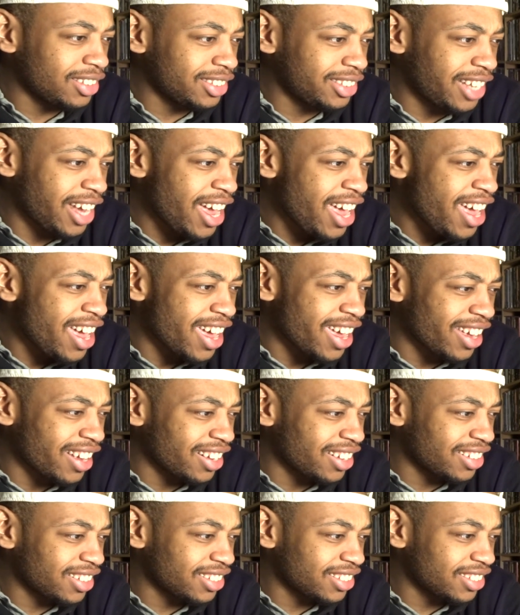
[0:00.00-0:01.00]
Dang.
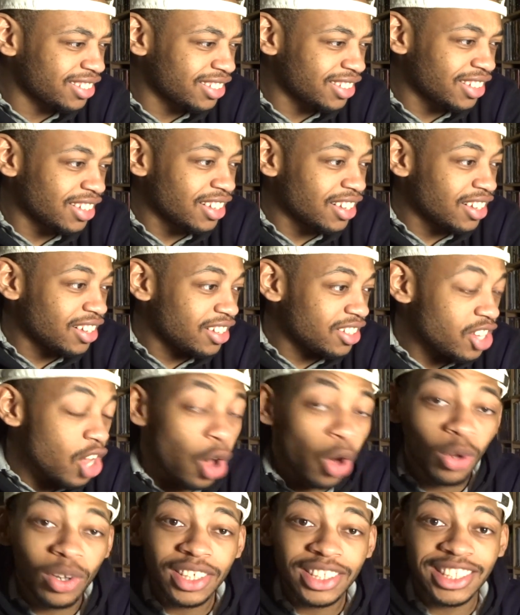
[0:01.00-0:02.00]

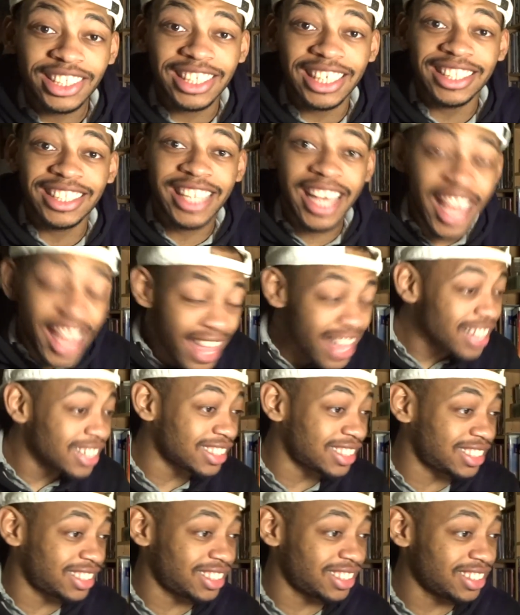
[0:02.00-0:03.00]
Yo, this is
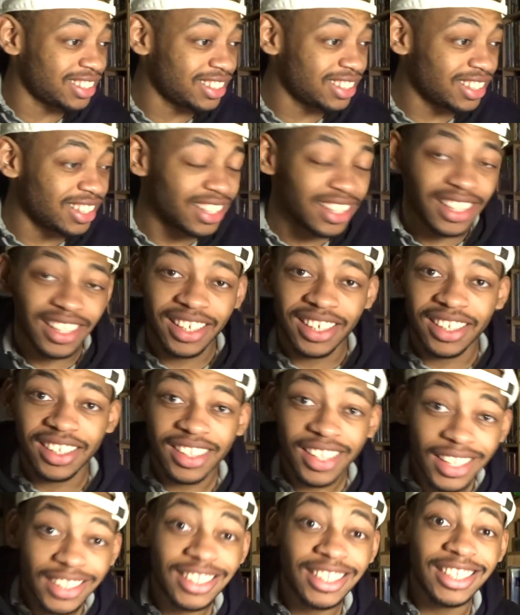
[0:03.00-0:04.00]
intense.
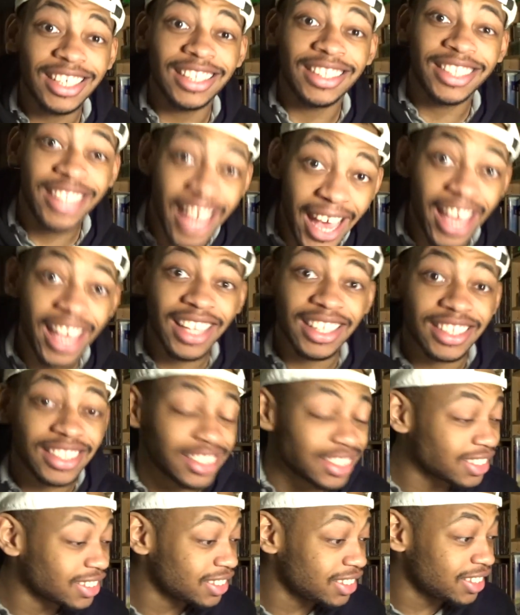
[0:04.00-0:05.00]
This is
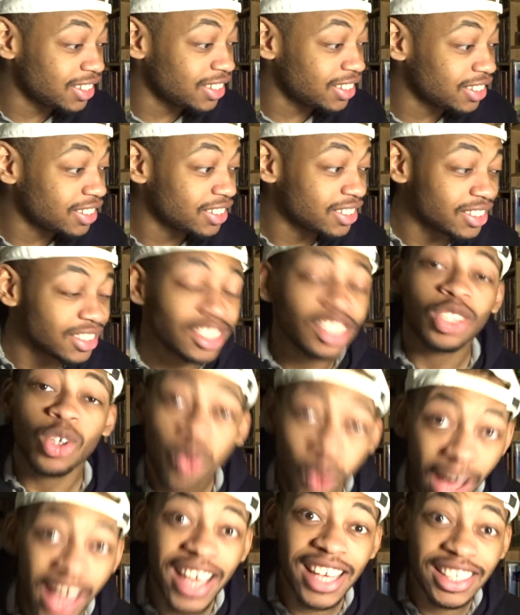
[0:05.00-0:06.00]
intense. It's
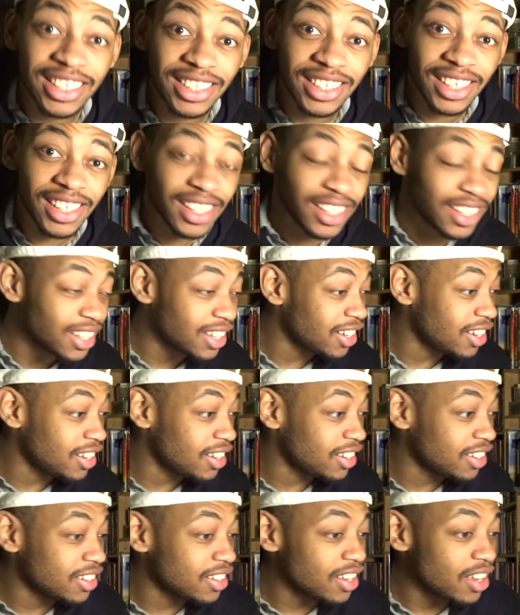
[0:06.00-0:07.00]
crazy.
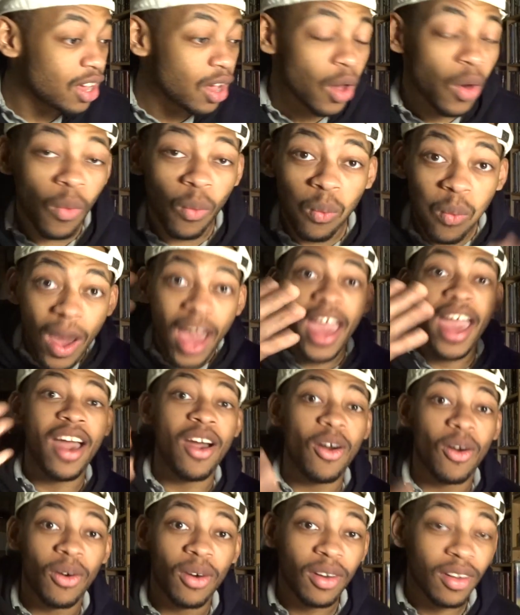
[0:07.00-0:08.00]

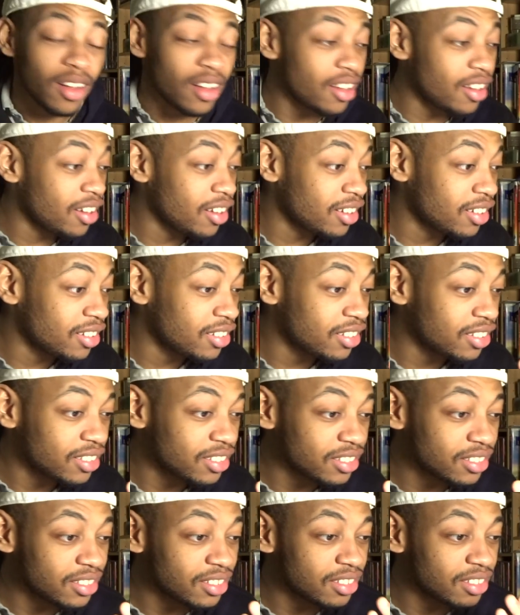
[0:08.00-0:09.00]
Wow.
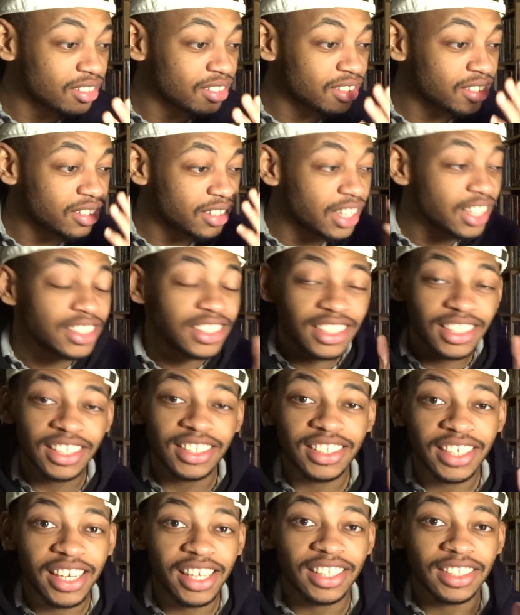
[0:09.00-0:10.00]
This is
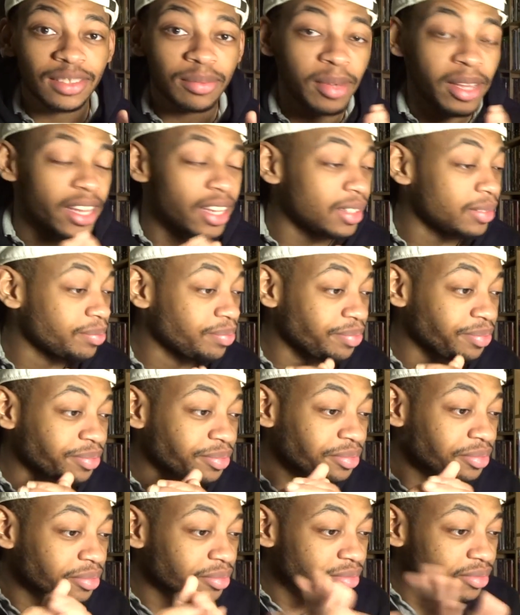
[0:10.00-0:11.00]
intense, man.
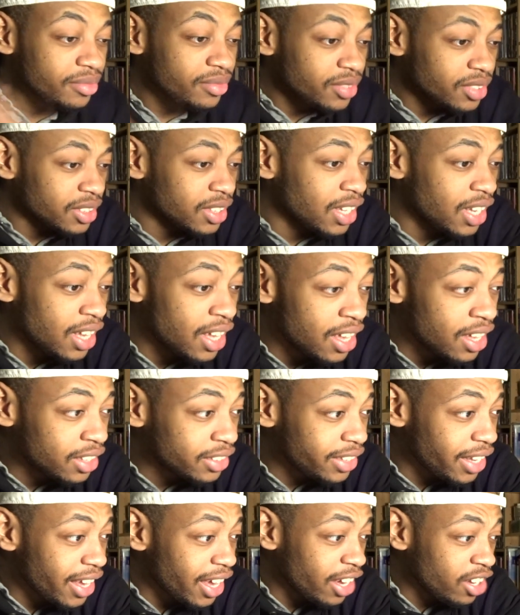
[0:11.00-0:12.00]

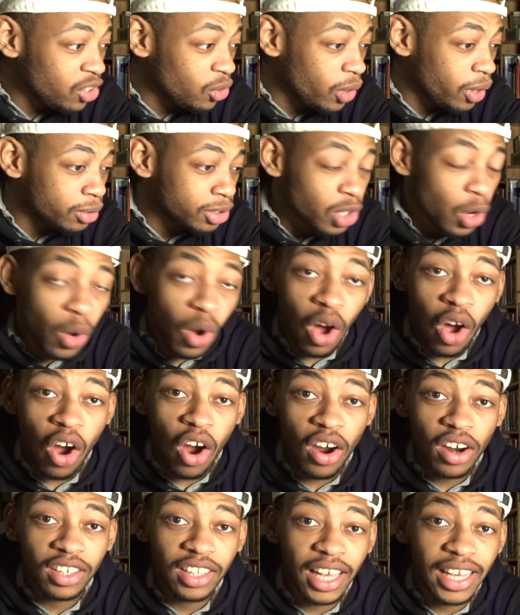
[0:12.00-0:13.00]
Dang, I knew it was going
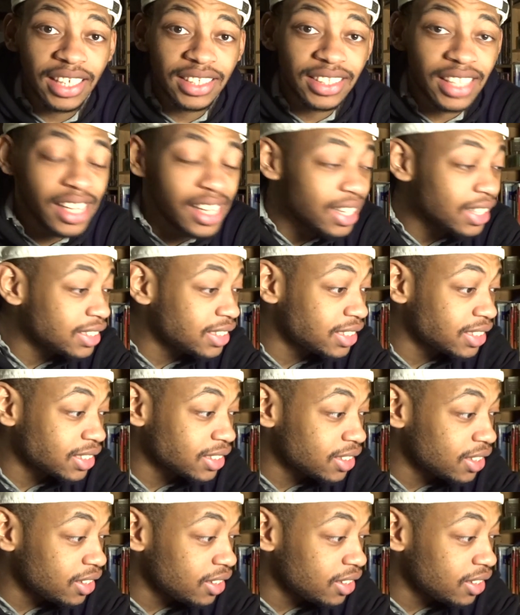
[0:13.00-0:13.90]
hard like this.